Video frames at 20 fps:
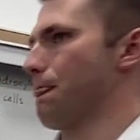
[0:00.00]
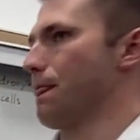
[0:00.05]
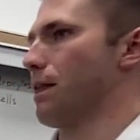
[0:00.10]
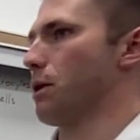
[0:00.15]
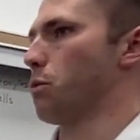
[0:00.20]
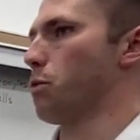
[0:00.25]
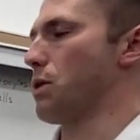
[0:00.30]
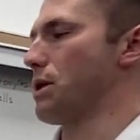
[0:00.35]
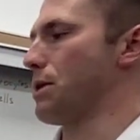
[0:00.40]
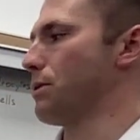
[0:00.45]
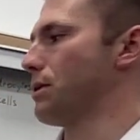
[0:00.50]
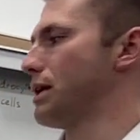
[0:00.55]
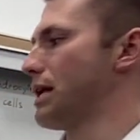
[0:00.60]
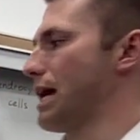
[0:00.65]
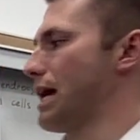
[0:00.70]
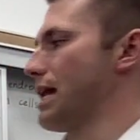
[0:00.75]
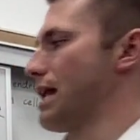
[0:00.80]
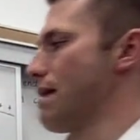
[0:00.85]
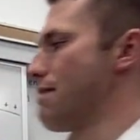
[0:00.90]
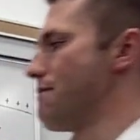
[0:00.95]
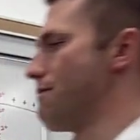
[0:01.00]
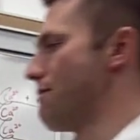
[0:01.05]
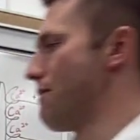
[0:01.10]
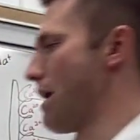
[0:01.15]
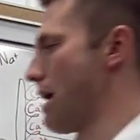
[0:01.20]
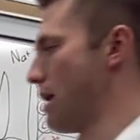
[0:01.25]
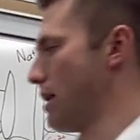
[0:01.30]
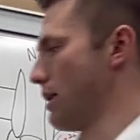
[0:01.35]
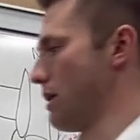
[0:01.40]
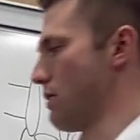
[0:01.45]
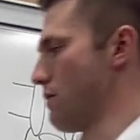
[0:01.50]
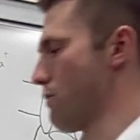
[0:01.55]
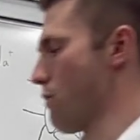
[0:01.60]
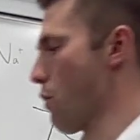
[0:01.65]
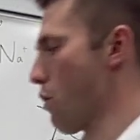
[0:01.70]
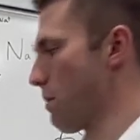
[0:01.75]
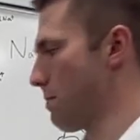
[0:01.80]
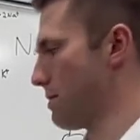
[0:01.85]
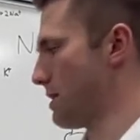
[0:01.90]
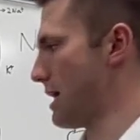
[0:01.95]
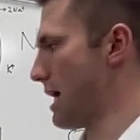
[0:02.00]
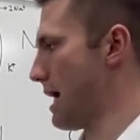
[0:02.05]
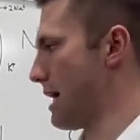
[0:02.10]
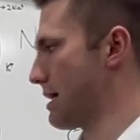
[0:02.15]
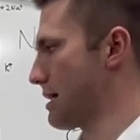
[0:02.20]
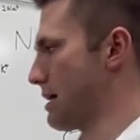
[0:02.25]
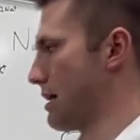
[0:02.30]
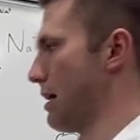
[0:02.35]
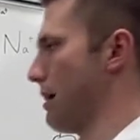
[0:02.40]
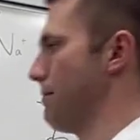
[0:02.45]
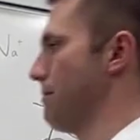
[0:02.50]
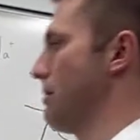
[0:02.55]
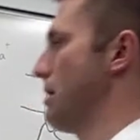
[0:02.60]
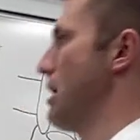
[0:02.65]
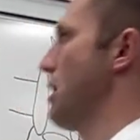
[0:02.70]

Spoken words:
we would get a value for potassium